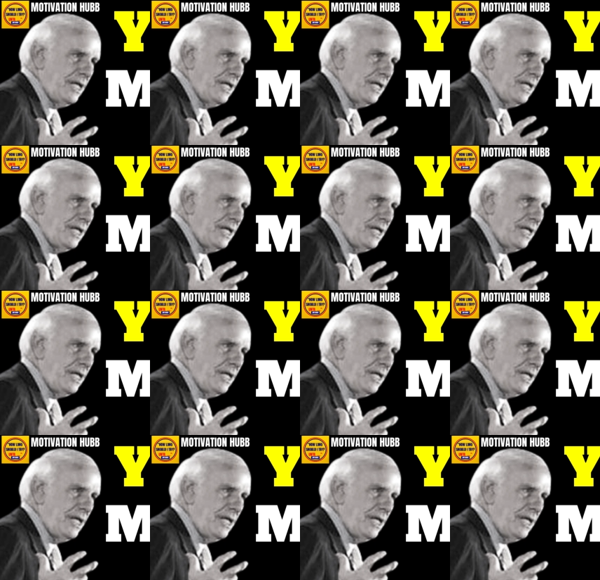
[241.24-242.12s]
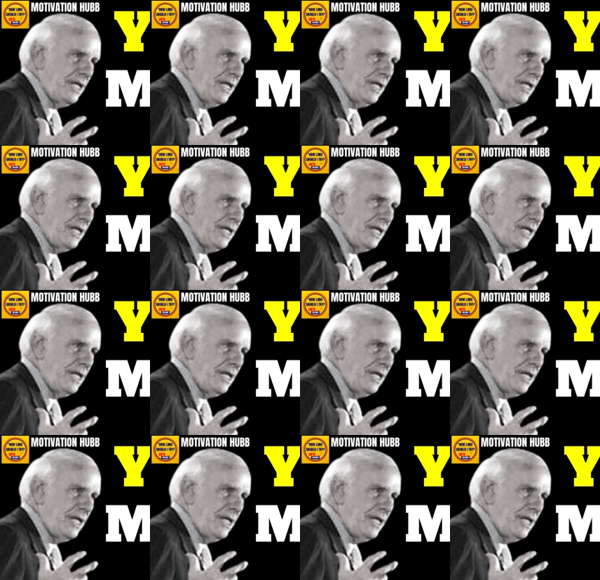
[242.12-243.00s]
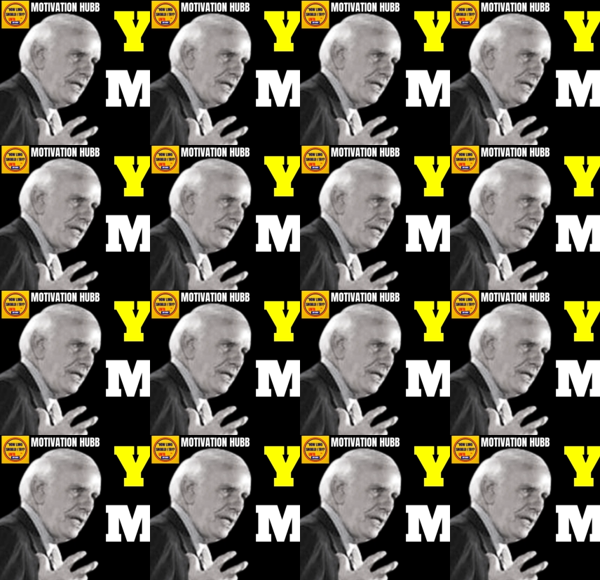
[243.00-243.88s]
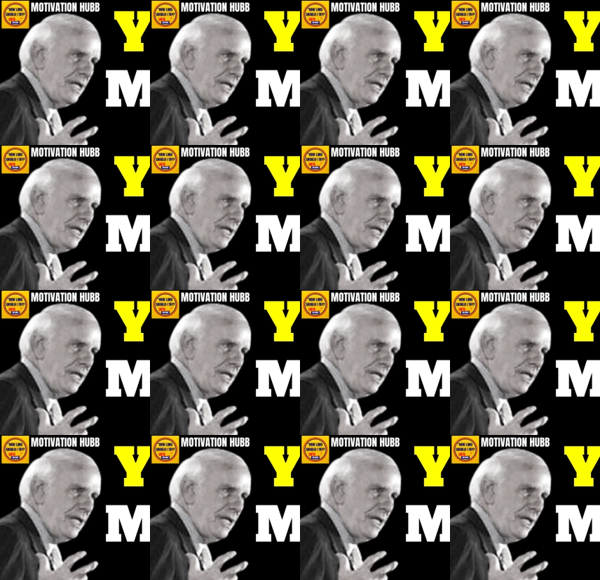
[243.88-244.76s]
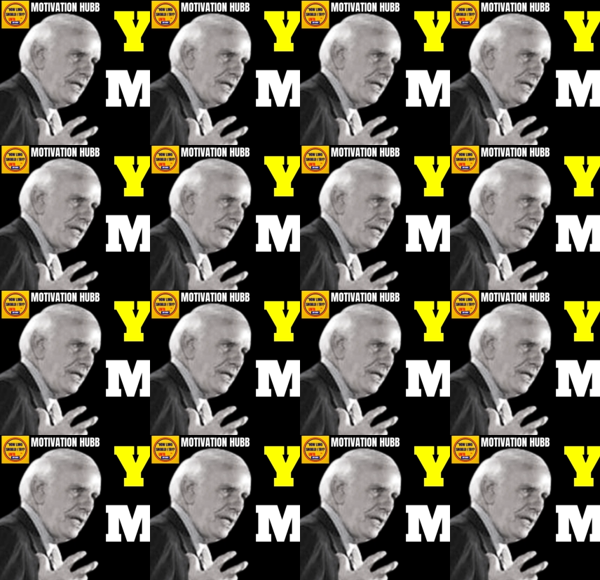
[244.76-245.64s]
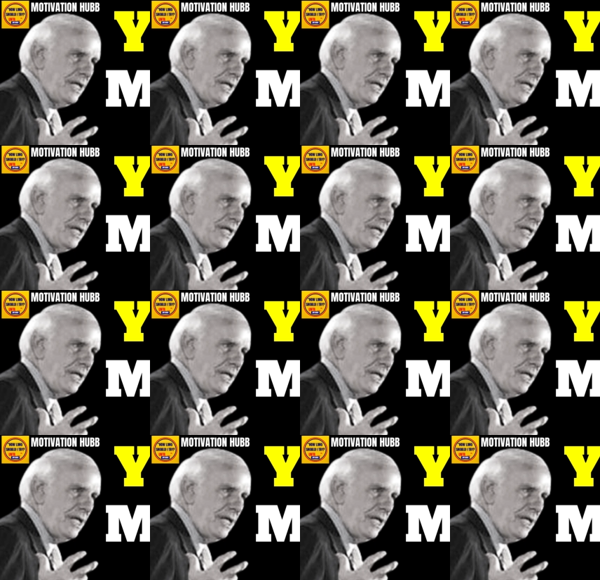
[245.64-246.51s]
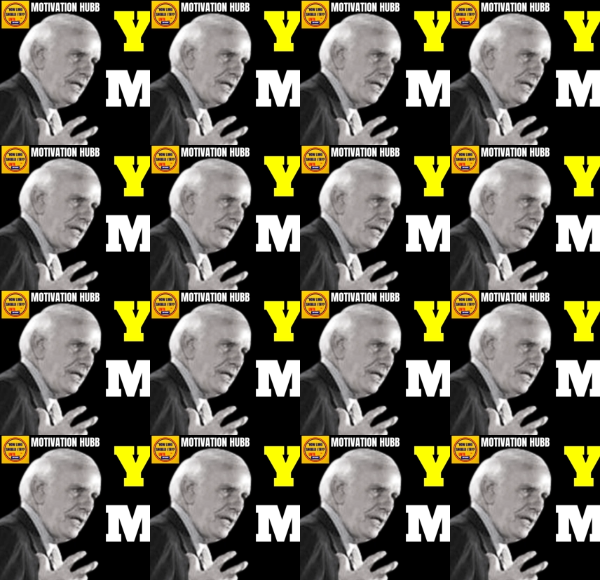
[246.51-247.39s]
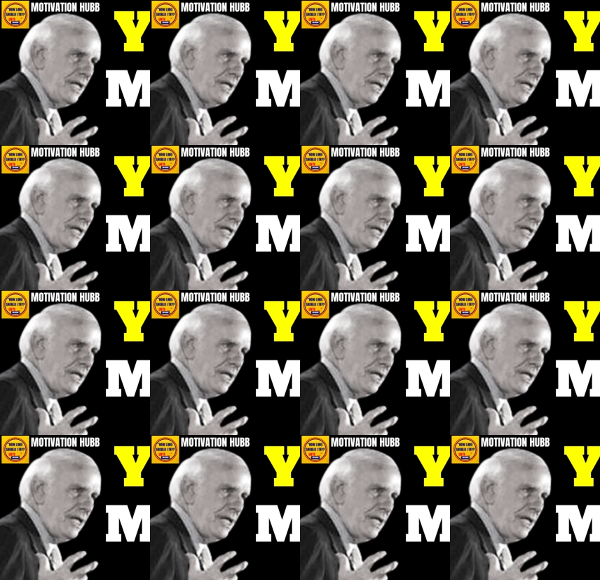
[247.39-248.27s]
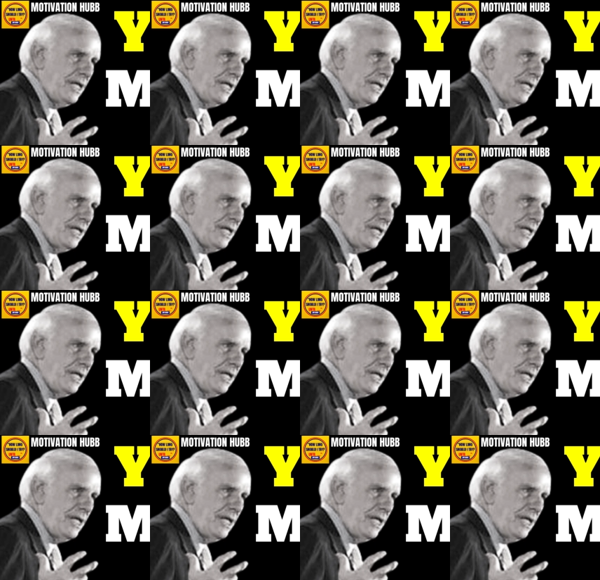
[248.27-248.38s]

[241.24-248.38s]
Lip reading: [no speech]